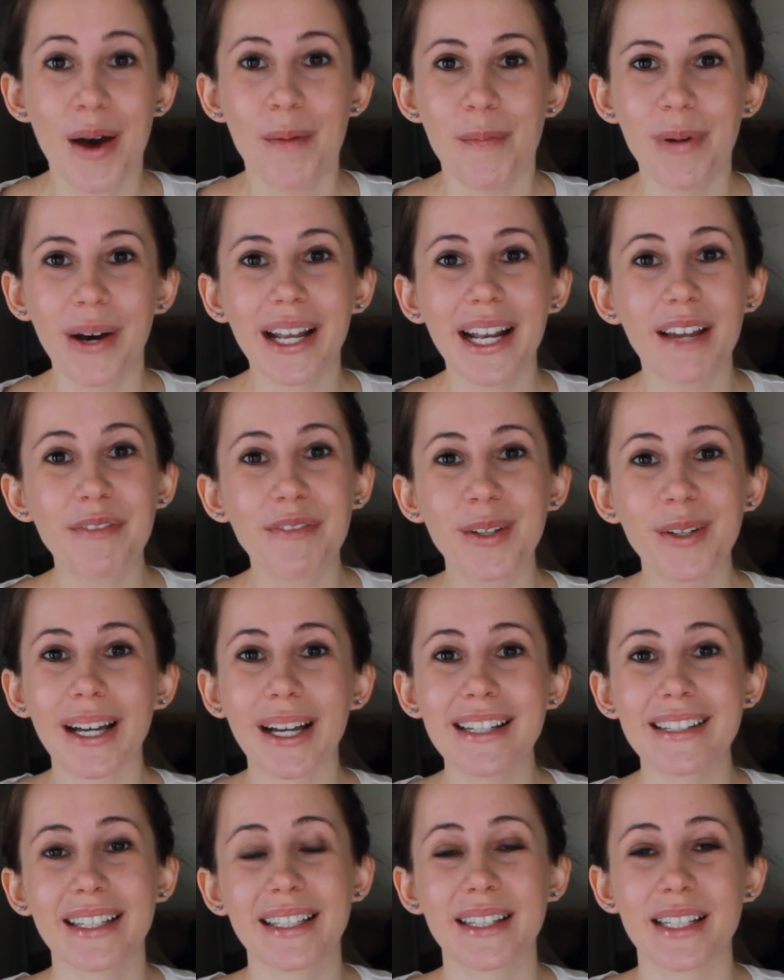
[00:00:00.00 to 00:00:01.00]
But if you
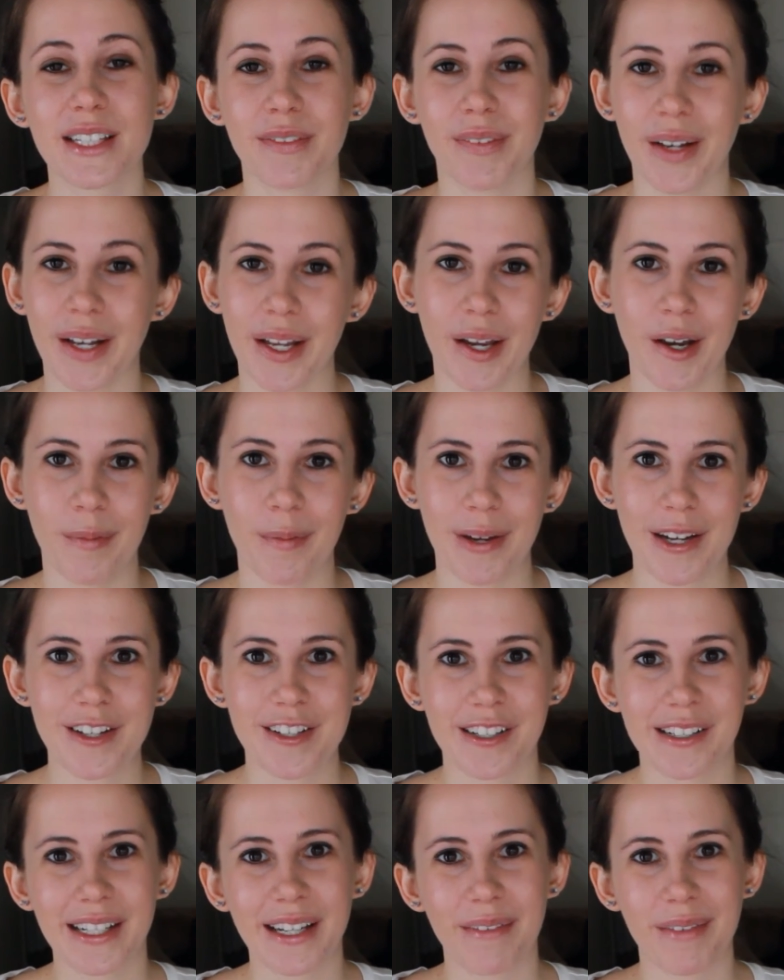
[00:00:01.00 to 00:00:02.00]
guys like this video, make
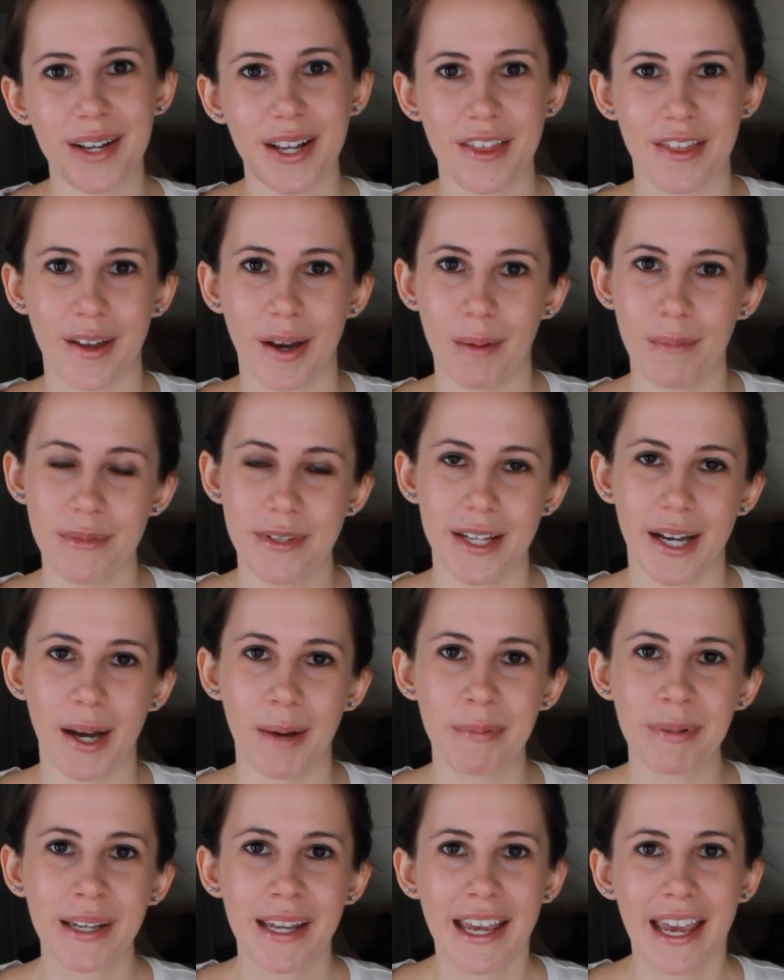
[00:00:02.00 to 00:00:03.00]
sure to give it a thumbs
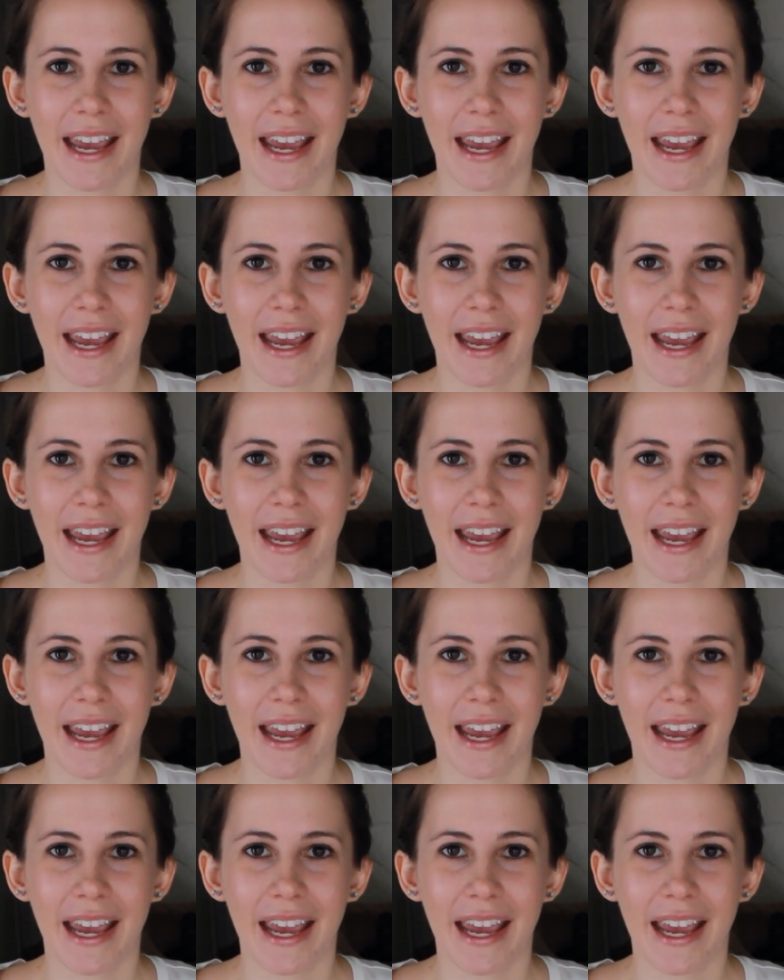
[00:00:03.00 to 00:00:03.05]
up.